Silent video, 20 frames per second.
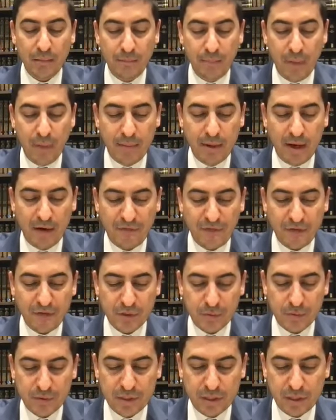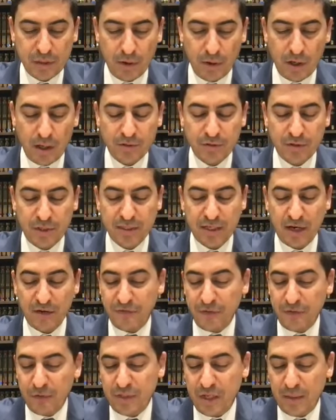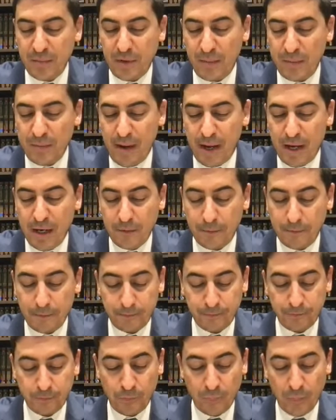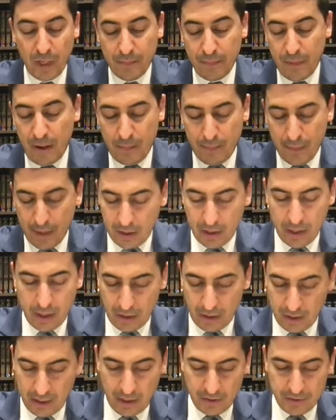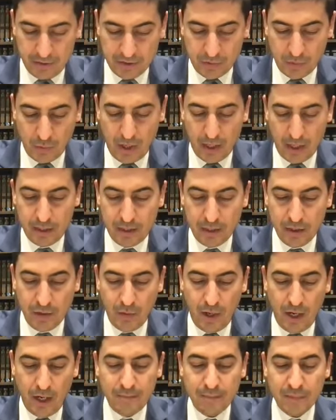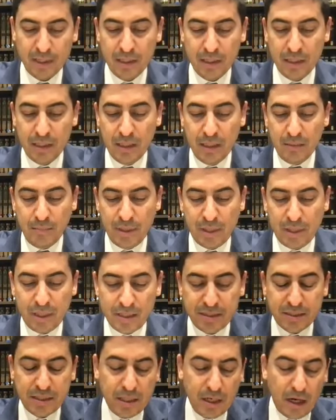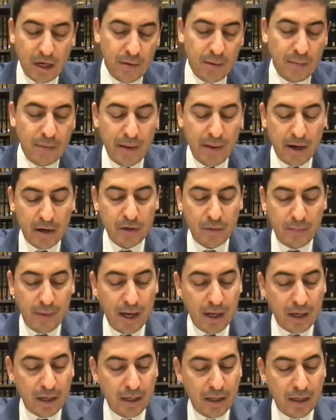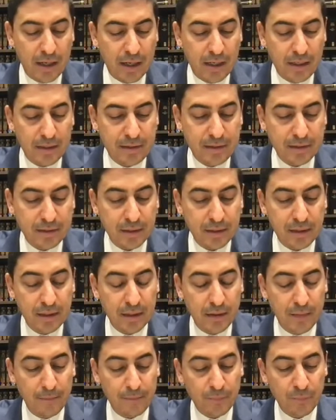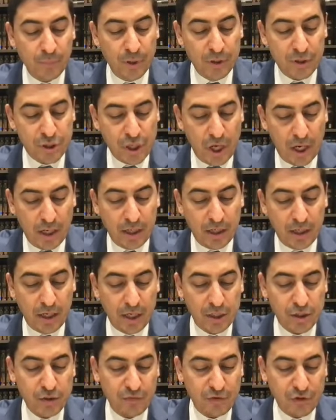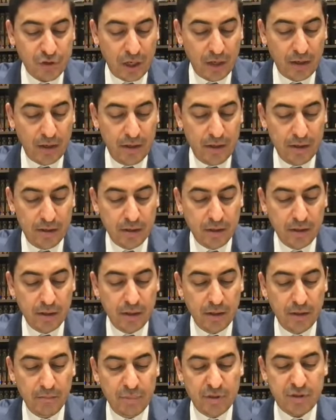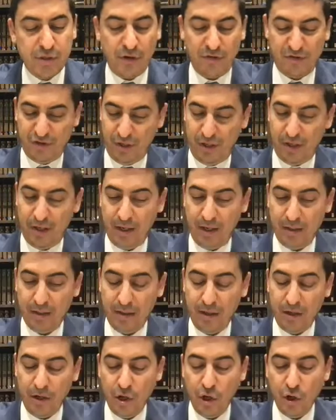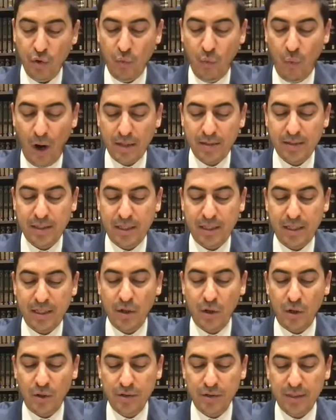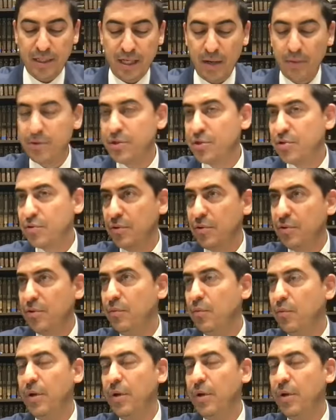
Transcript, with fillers: Maybe I feel so. We said Gemara entertains. I feel Tim Rabbi Meir. Maybe Meir held, held this way. You know why? Because Kikam Rabbi Meir Yom Echad B'Shana Chashuv Shana B'Sof Shana. When did he hold that that was true?